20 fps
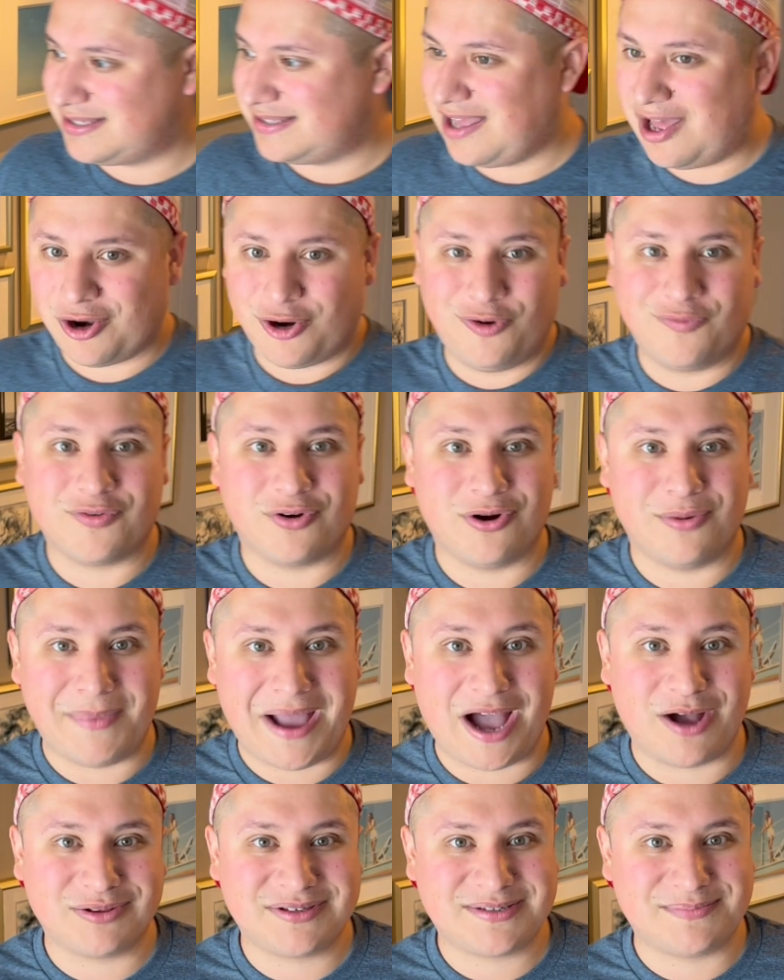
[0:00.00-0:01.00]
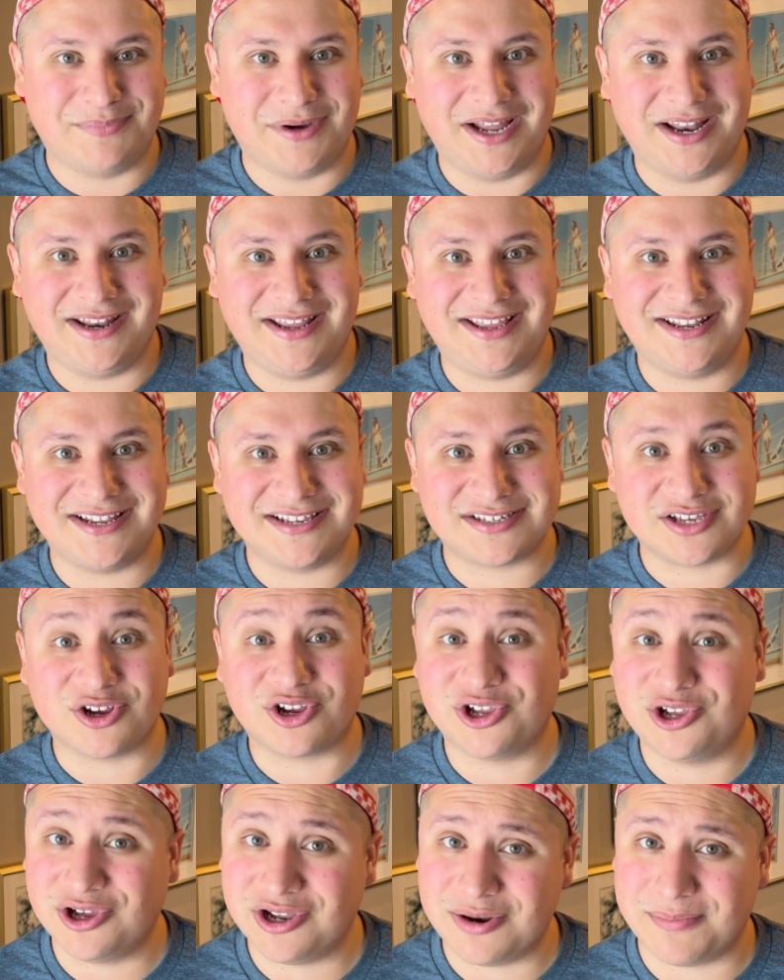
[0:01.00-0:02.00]
not over amounts, but it is a
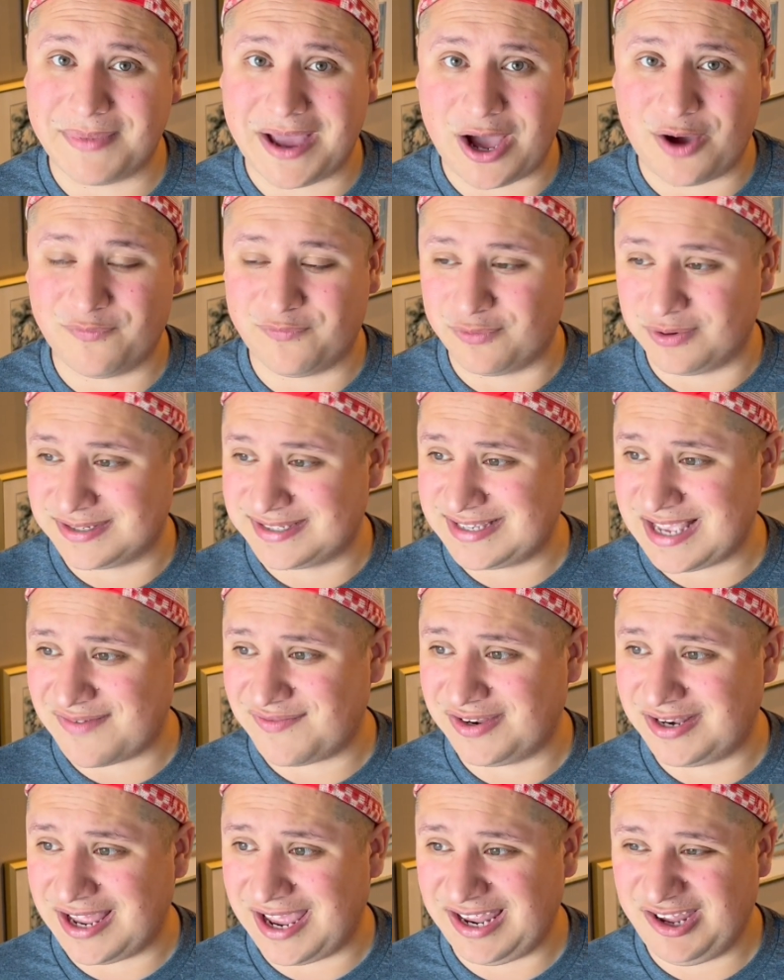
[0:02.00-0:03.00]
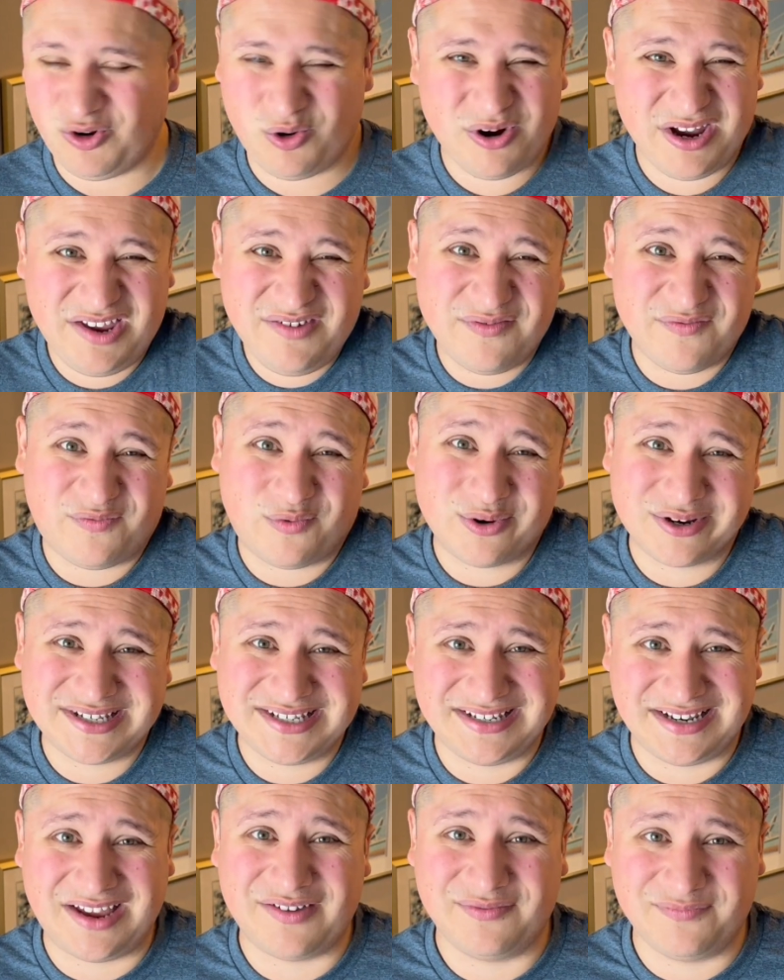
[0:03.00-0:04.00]
good amount for a 7-night or even
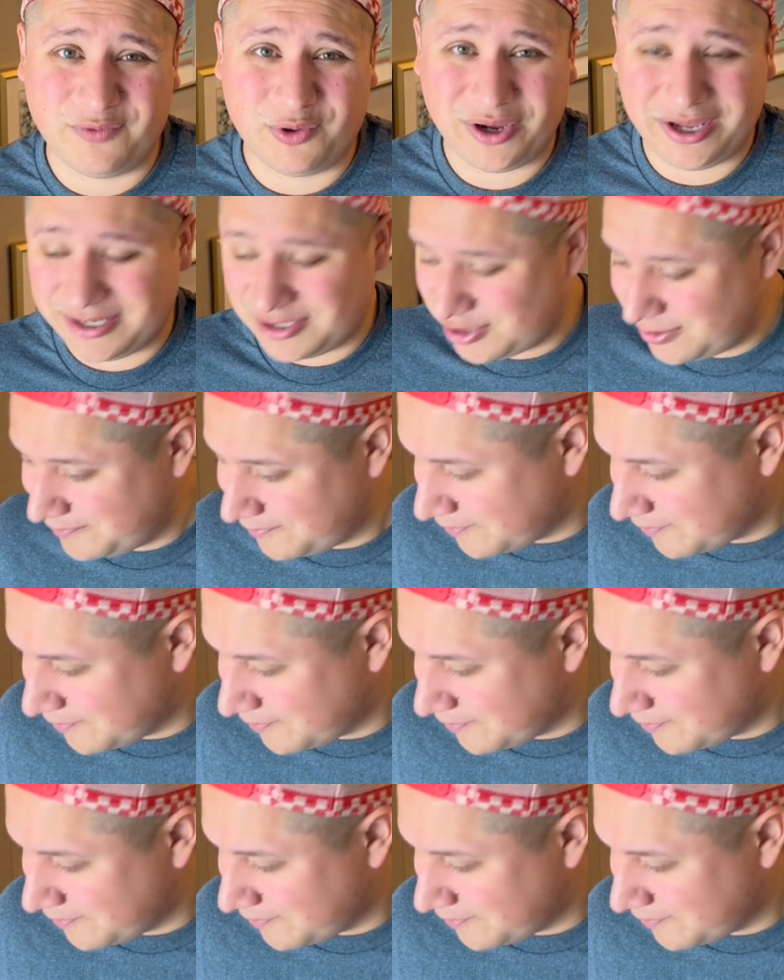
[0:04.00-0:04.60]
14-night voyage.